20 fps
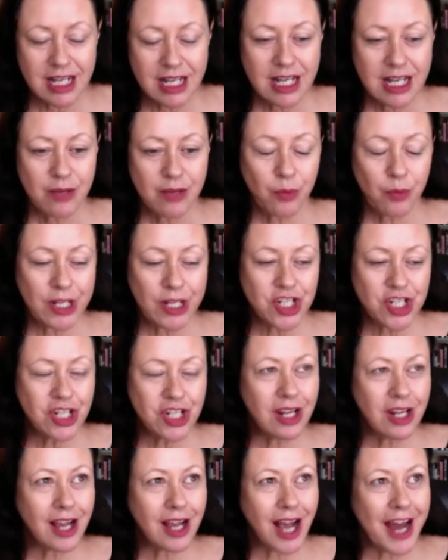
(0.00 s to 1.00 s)

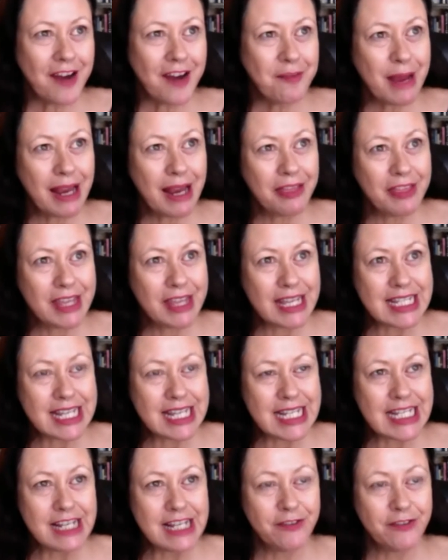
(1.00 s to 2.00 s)
which kind of made things
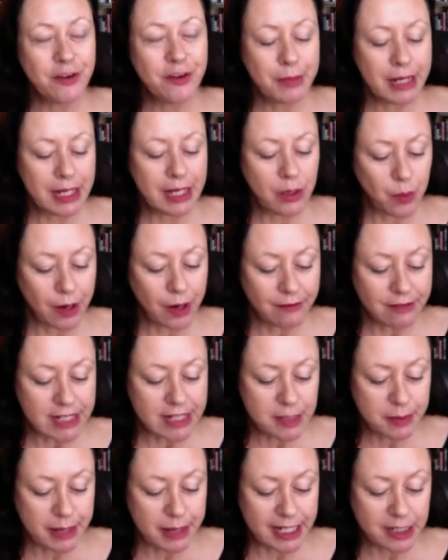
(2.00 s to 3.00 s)
easy for me in one
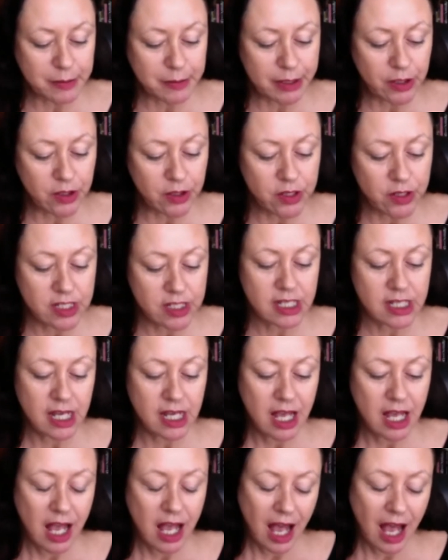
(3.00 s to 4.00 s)
respect, because
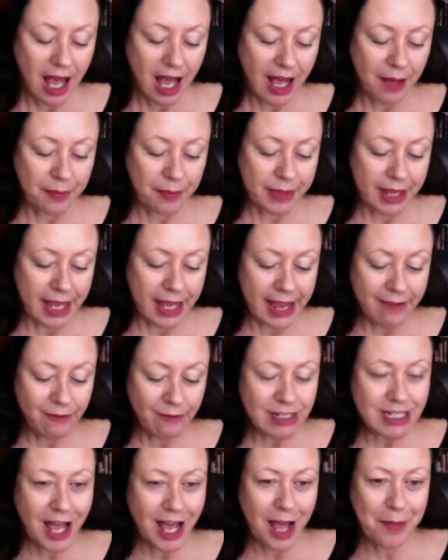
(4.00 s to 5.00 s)

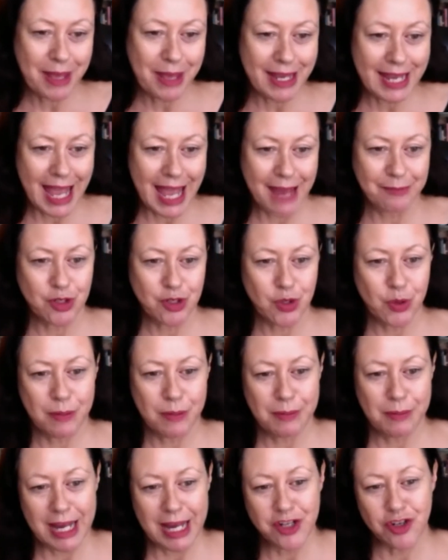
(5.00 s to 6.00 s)
every time I came to a
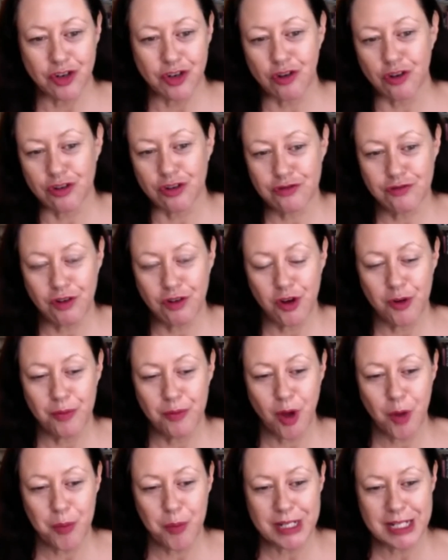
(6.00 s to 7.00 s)
major crossroad
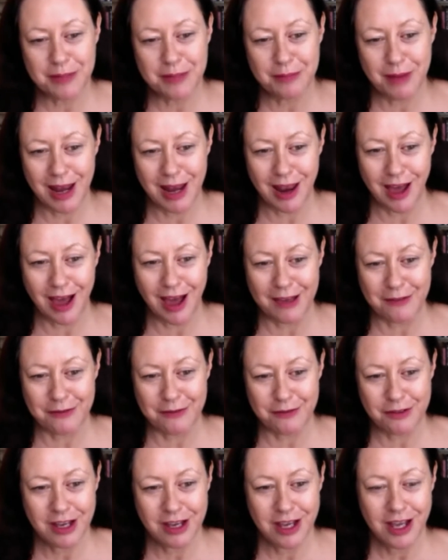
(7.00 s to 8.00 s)
moment in my
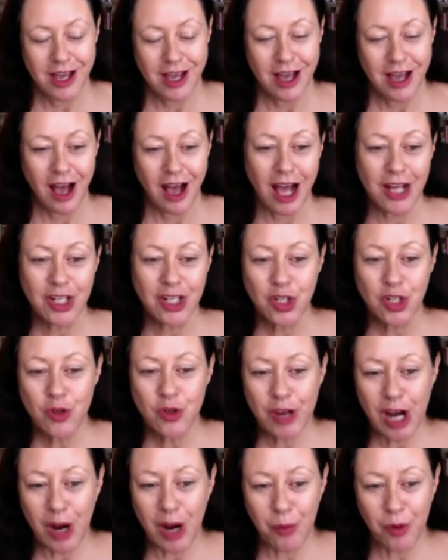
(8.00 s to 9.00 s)
life, I knew
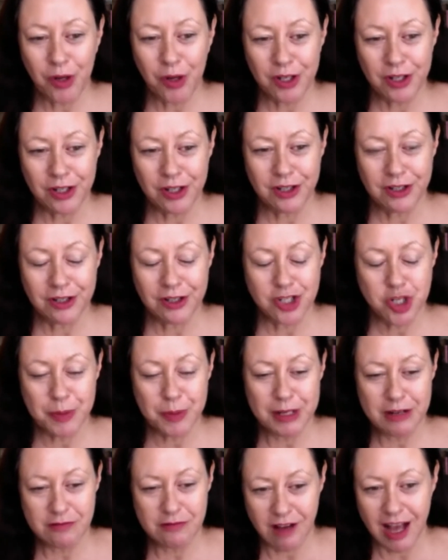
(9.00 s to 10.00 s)
that I wanted to
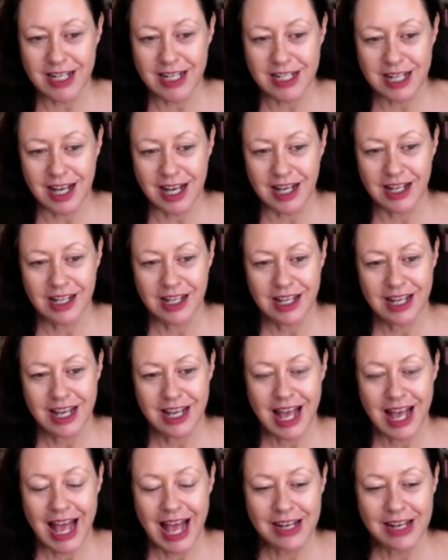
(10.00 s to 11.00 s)
be a writer.
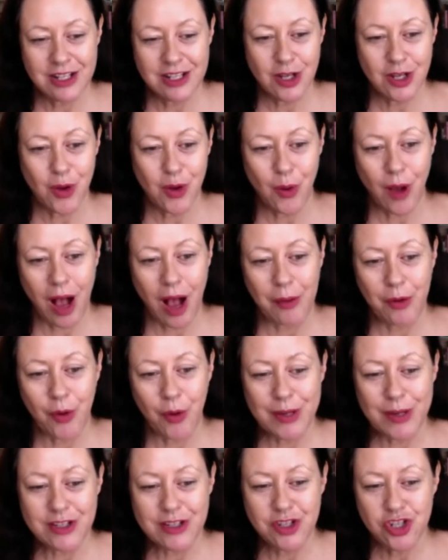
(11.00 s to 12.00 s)
And so I would
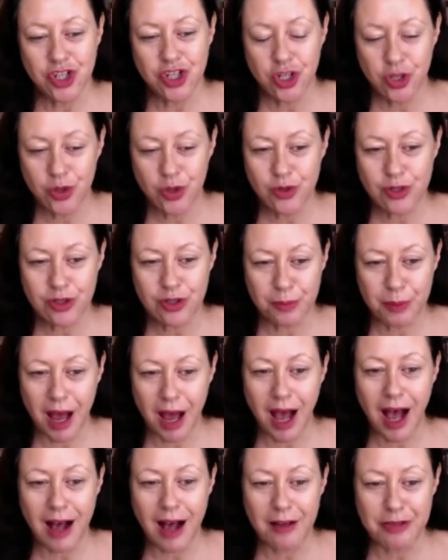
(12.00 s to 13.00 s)
always choose the
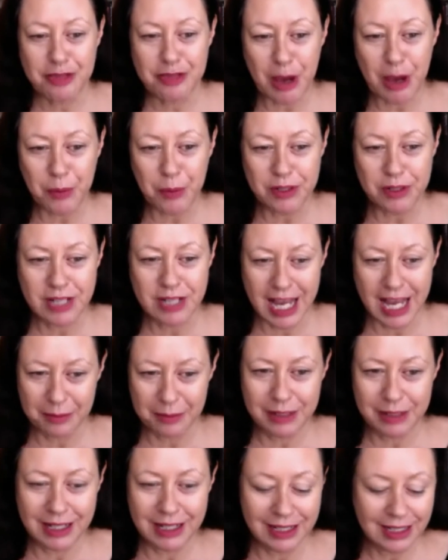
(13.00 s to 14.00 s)
path that would take
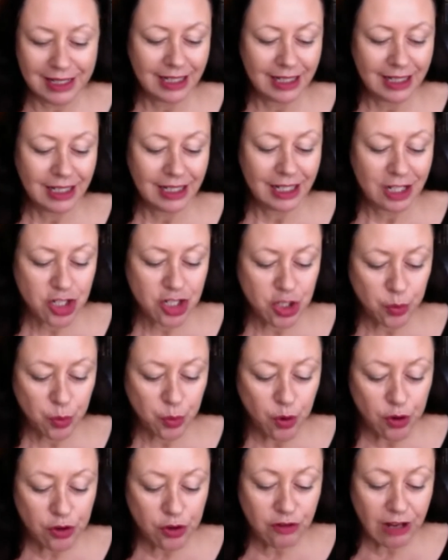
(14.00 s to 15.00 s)
me
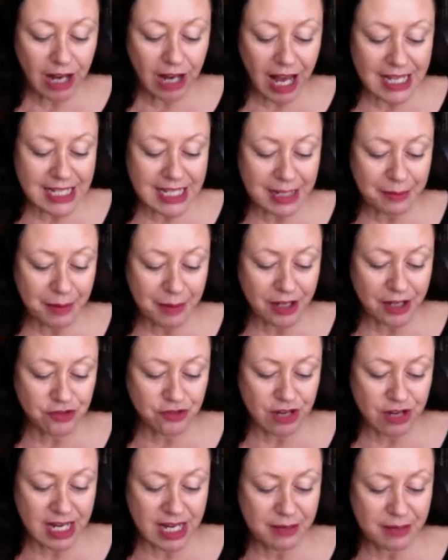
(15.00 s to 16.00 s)
towards realizing my
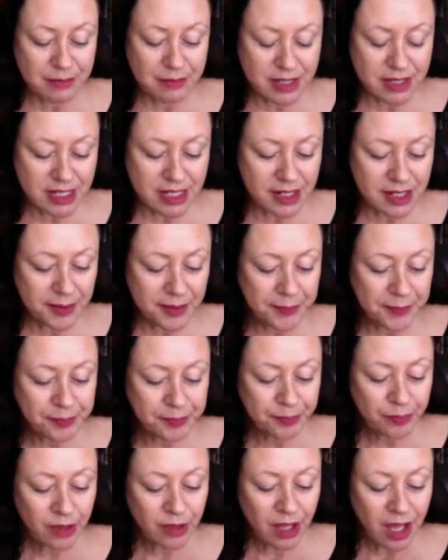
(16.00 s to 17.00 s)
dreams.
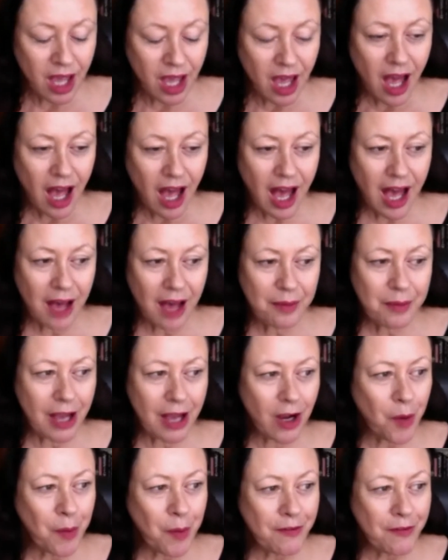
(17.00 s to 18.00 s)
I
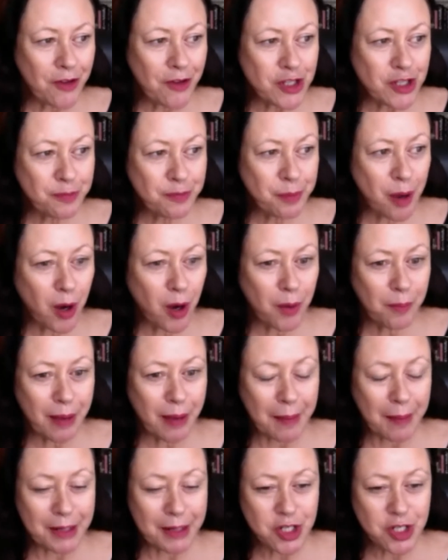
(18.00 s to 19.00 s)
got my first poem
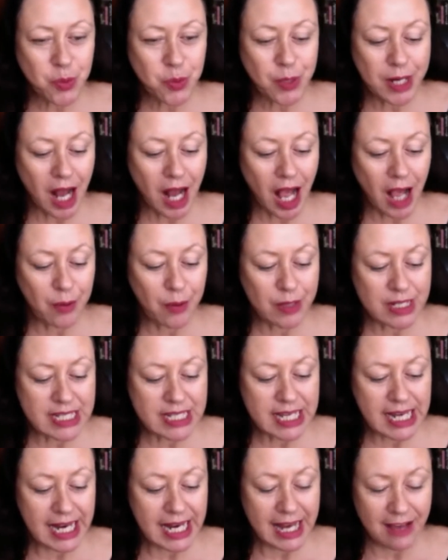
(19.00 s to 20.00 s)
published when I was
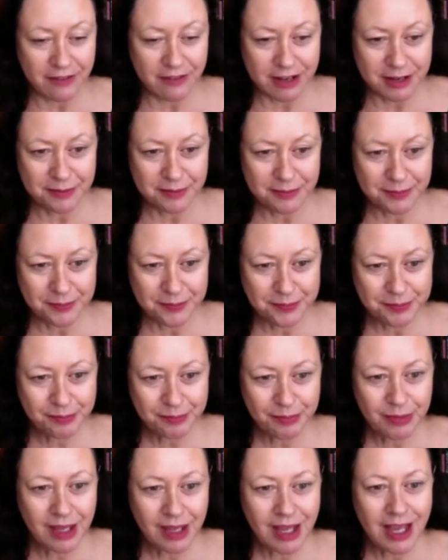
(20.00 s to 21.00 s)
11.
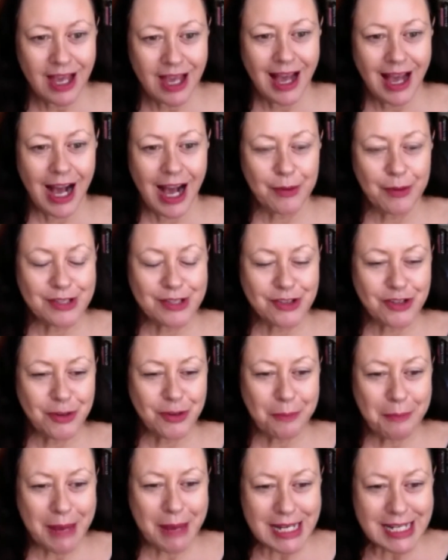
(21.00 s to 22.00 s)
I was
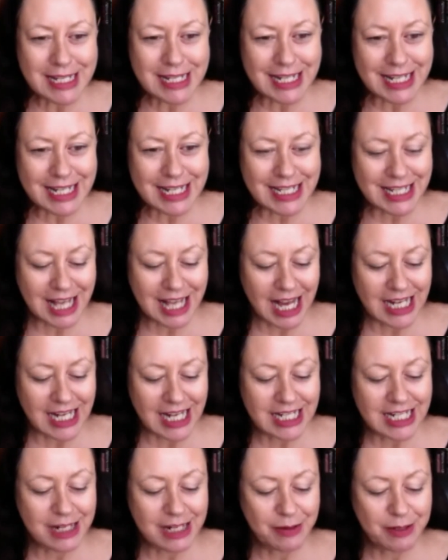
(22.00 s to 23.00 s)
tremendously
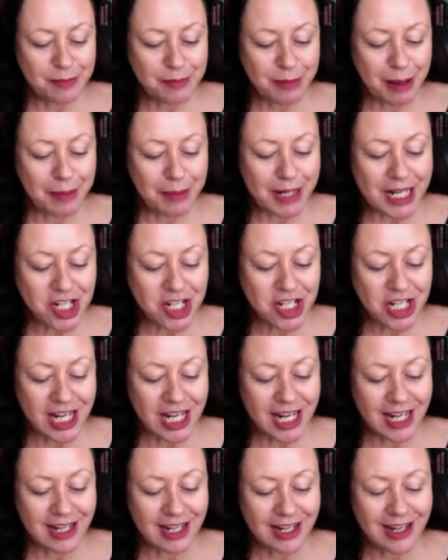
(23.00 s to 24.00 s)
excited. It was published
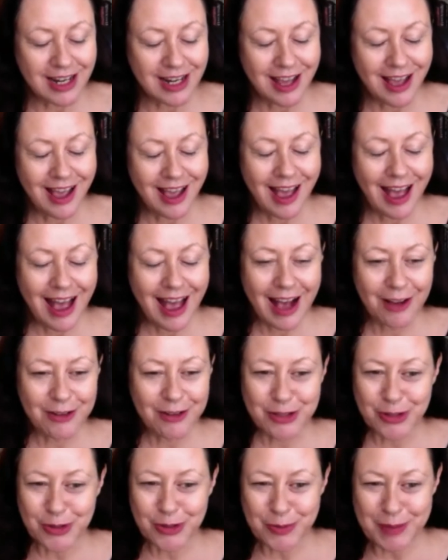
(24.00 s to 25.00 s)
in our
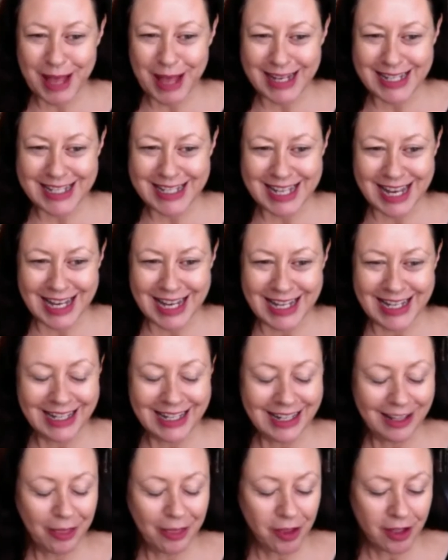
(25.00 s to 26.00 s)
school magazine,
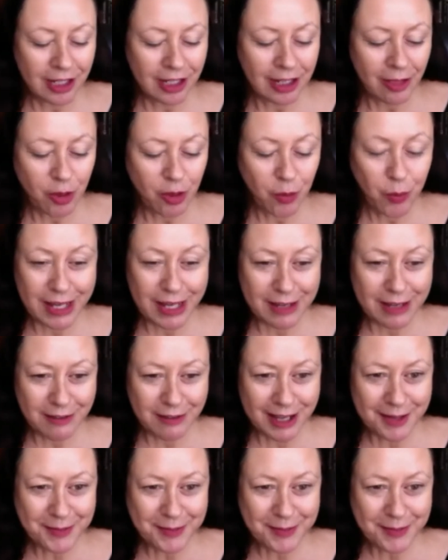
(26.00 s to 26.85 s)
The Weaver.